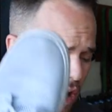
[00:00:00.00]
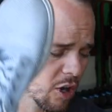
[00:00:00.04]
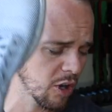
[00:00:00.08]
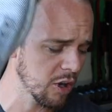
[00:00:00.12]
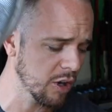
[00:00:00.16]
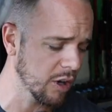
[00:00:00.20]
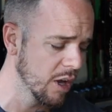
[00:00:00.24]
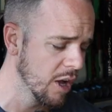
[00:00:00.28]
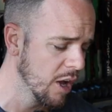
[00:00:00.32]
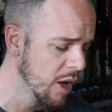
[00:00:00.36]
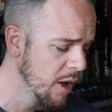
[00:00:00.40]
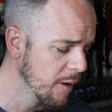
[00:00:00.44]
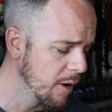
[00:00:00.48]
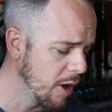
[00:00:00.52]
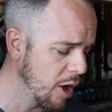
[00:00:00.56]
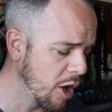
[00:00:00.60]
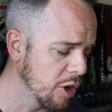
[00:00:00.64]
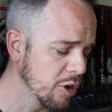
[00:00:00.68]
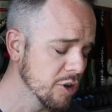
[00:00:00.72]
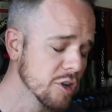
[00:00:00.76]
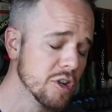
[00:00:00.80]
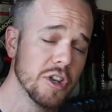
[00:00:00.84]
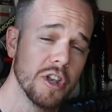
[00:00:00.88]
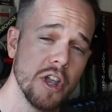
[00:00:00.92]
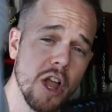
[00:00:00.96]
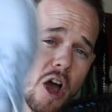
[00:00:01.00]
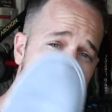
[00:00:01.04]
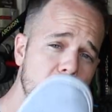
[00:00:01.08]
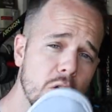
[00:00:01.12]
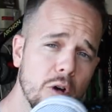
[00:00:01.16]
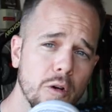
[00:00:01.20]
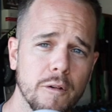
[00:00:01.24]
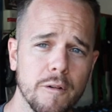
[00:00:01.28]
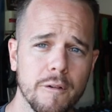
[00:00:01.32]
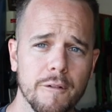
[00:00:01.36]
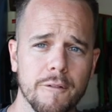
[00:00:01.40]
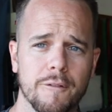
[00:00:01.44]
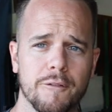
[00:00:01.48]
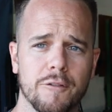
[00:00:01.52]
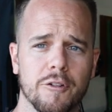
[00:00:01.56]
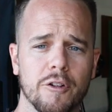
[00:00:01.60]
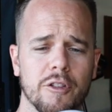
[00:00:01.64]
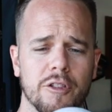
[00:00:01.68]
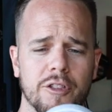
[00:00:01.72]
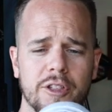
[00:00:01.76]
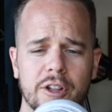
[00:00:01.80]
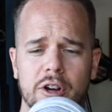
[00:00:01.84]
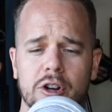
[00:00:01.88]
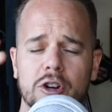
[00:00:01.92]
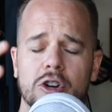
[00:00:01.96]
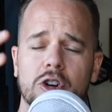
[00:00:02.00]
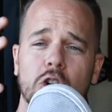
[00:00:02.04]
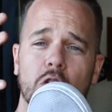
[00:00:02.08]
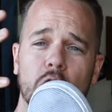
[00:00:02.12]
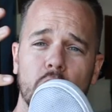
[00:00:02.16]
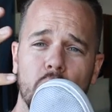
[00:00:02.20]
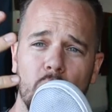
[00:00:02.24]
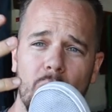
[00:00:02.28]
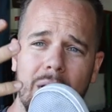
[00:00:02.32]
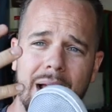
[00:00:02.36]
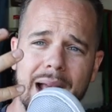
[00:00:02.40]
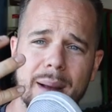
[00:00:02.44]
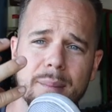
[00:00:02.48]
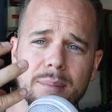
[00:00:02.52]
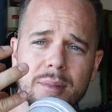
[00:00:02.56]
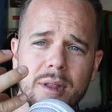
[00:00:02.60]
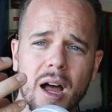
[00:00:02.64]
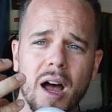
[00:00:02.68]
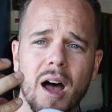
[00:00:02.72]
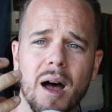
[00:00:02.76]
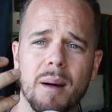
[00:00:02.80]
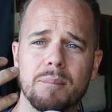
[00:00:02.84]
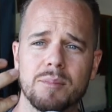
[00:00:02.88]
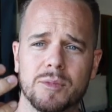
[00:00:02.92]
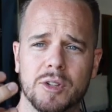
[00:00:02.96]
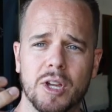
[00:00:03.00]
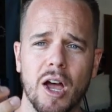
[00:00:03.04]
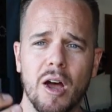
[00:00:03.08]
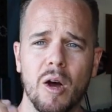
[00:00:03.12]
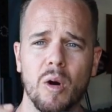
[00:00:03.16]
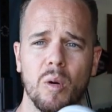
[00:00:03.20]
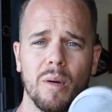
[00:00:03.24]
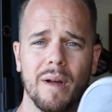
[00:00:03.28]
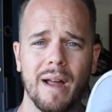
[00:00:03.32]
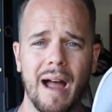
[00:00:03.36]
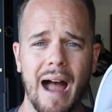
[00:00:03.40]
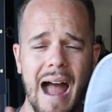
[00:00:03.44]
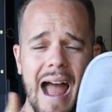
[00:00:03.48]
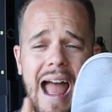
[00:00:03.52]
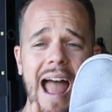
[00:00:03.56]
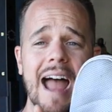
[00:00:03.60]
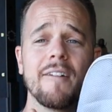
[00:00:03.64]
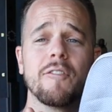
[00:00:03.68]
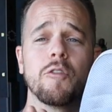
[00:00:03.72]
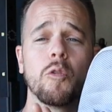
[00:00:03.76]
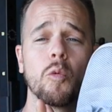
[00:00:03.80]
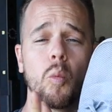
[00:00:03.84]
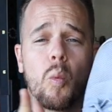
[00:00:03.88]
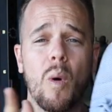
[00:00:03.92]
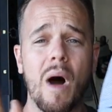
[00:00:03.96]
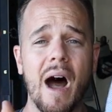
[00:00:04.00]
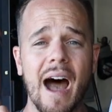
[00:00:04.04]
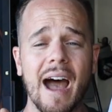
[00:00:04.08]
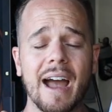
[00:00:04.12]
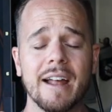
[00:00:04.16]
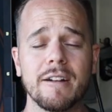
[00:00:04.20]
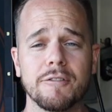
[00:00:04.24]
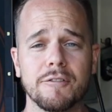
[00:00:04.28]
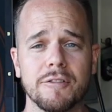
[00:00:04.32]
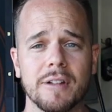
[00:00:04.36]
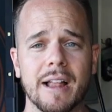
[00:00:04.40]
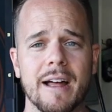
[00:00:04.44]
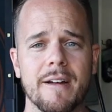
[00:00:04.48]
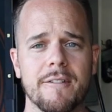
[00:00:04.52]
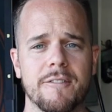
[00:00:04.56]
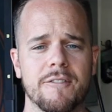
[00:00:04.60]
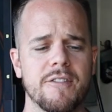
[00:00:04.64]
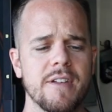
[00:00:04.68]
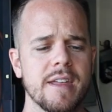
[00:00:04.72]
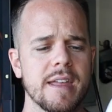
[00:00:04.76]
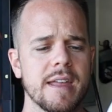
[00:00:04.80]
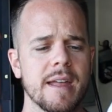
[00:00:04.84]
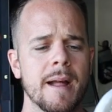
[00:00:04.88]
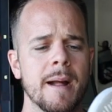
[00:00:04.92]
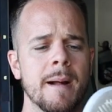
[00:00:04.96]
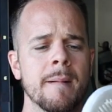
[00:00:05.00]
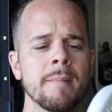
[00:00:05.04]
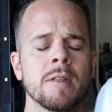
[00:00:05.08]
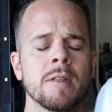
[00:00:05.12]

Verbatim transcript: are are known for their crammed up toe. I have wide flat feet.